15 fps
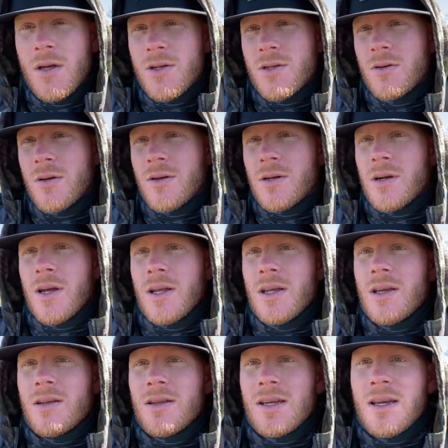200 grain
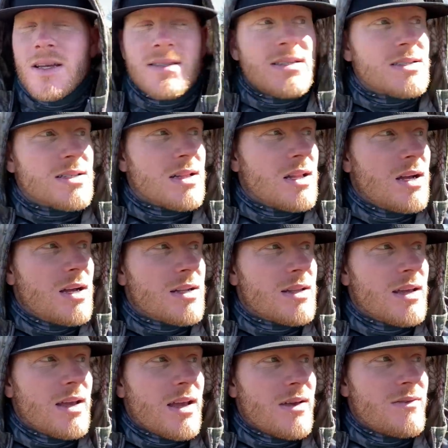ELDX is a lot
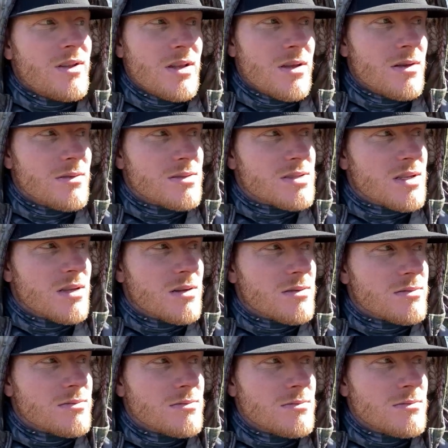to have in you, so
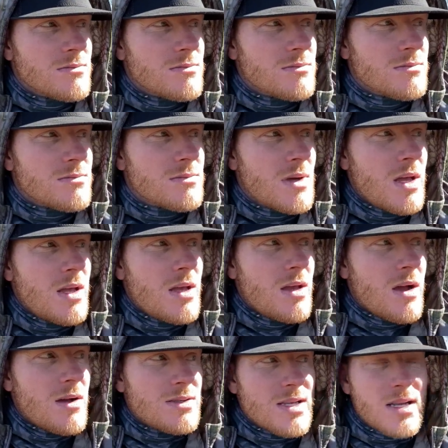
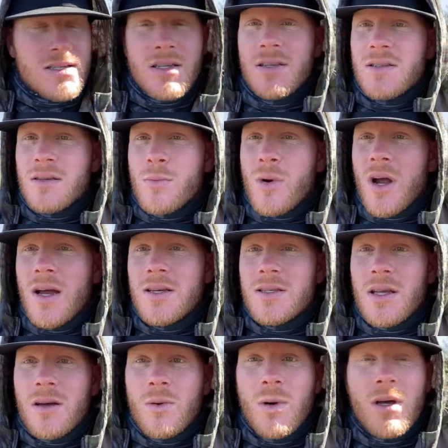I was actually
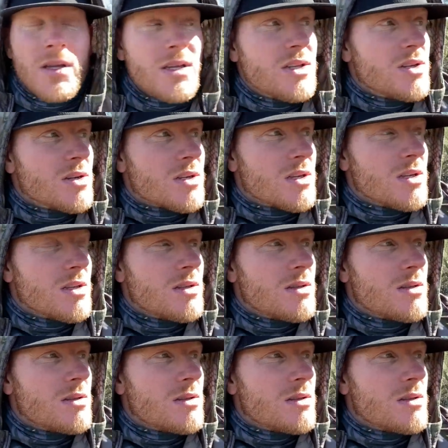surprised how well he took it.